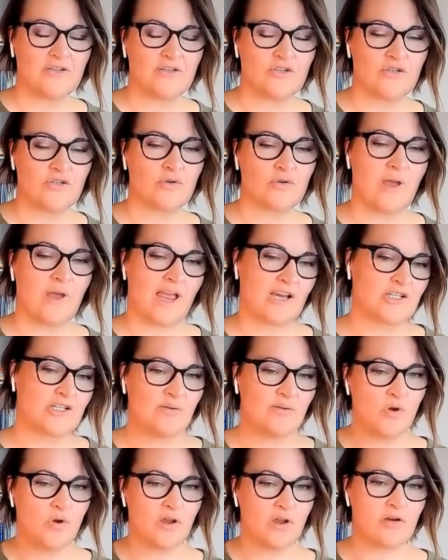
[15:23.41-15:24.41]
to actually
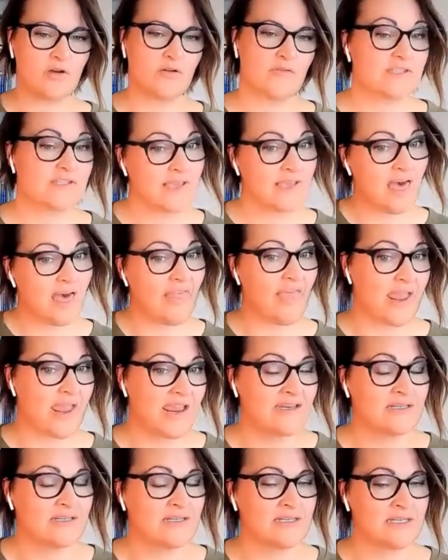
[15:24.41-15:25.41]
work on this other
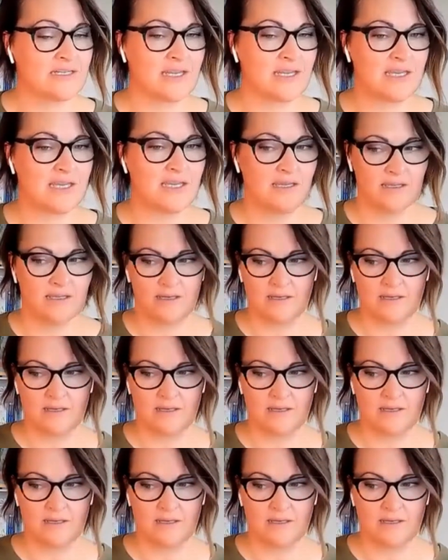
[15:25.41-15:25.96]
entity,